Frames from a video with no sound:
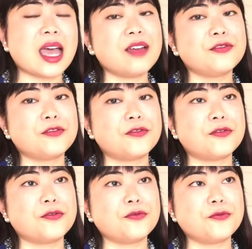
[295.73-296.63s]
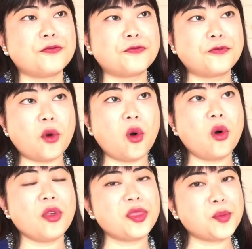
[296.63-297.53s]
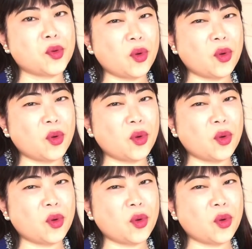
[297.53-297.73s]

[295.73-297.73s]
And for the